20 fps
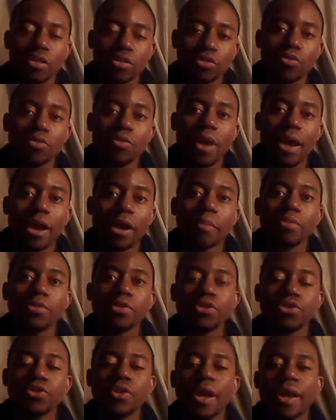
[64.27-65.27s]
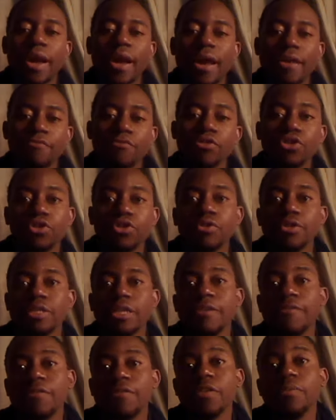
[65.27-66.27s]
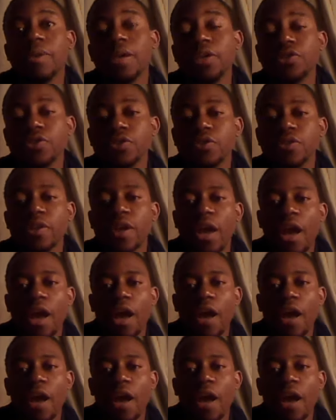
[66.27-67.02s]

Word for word: do help to try and reduce inflammation.